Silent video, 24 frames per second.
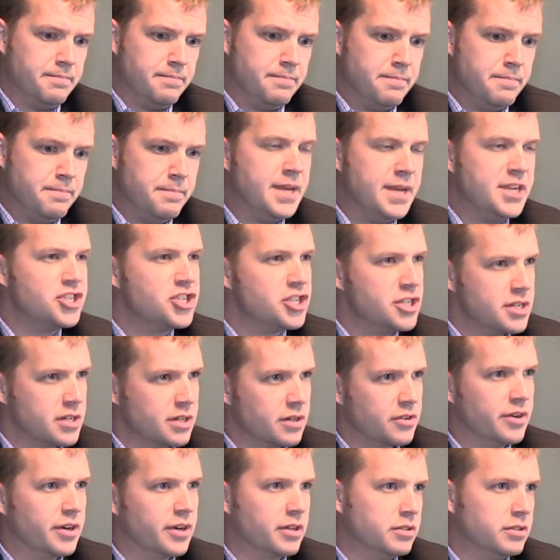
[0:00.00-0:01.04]
mission
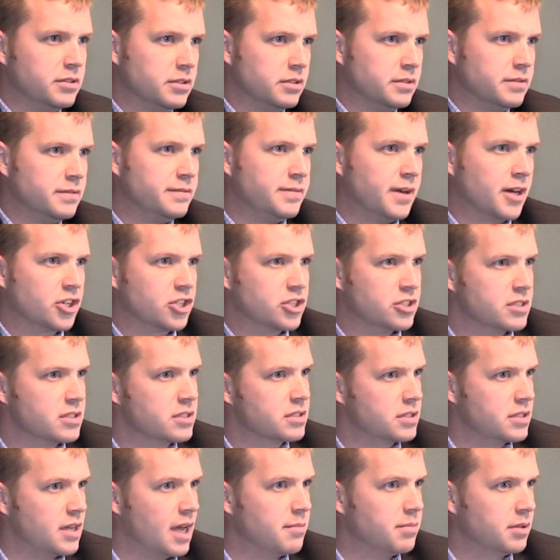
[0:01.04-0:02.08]
critical
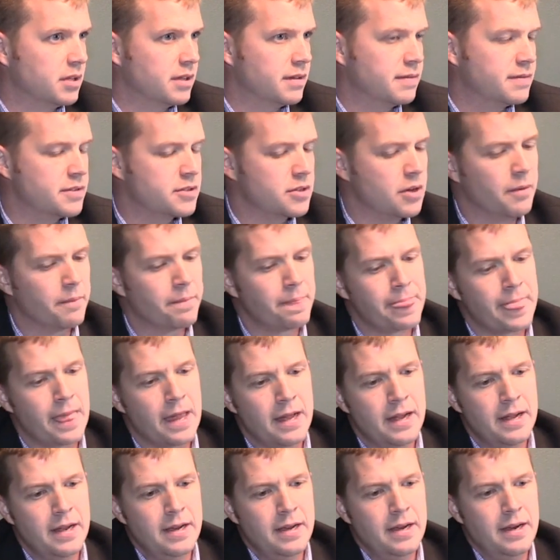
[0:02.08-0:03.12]
functions, I believe. So
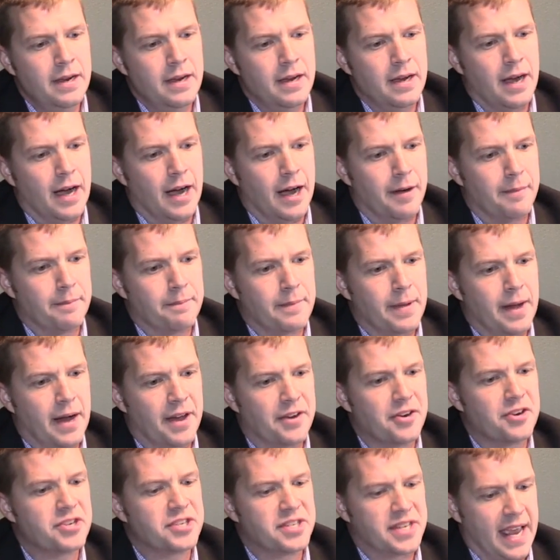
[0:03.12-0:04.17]

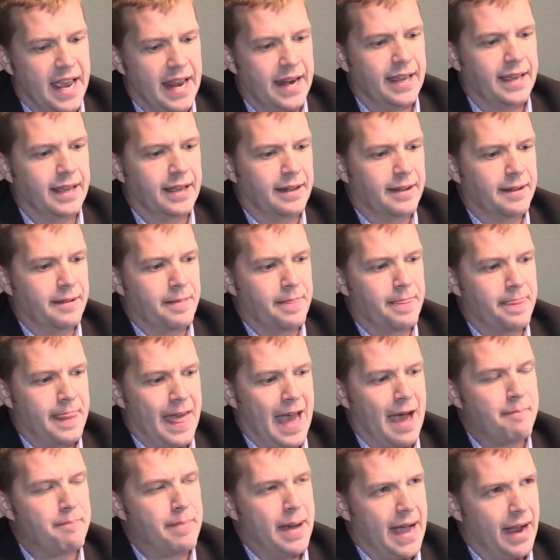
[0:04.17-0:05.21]
understanding
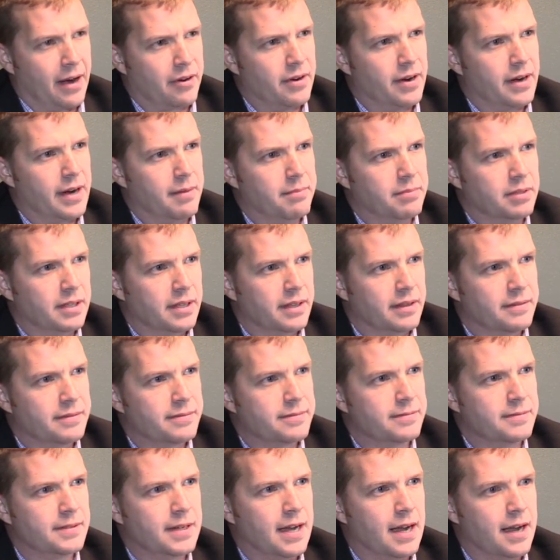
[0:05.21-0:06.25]
that background, I
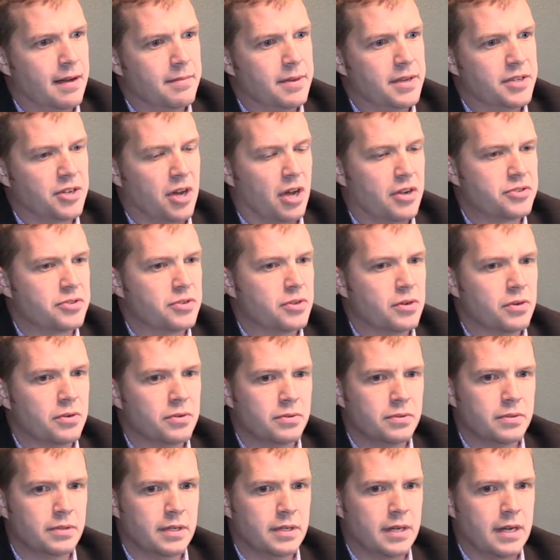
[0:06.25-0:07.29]
believe, is also
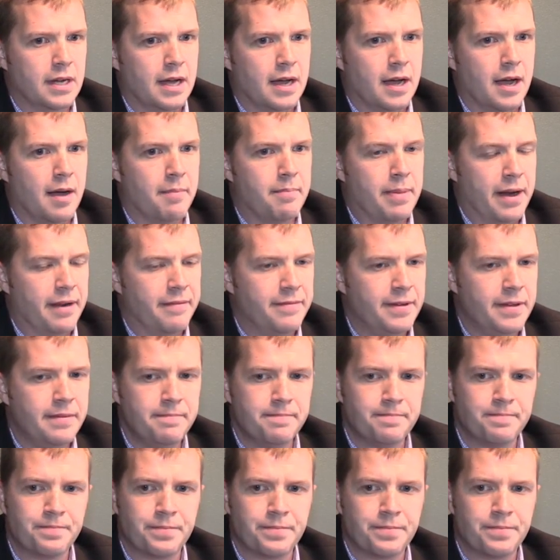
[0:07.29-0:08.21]
a benefit.